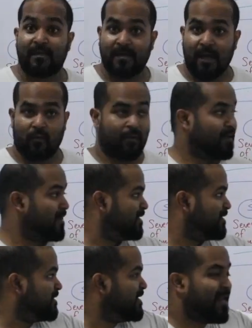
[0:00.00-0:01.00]

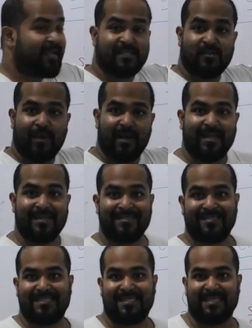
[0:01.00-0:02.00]
Now the next one
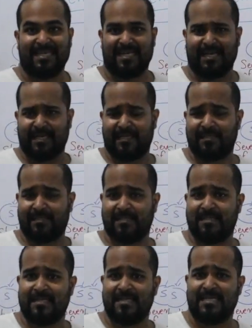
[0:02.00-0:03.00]
is, it is
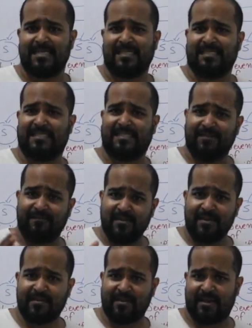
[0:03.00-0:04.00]
the
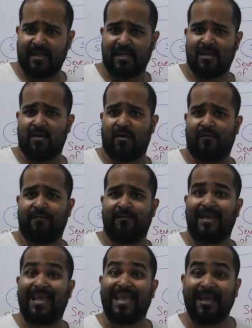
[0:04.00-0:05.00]
severity of
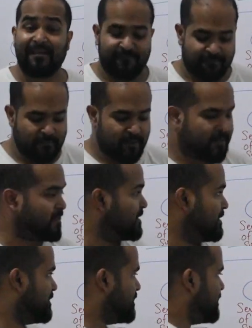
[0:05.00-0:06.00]
AF
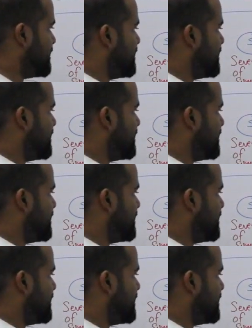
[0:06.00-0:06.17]
burden.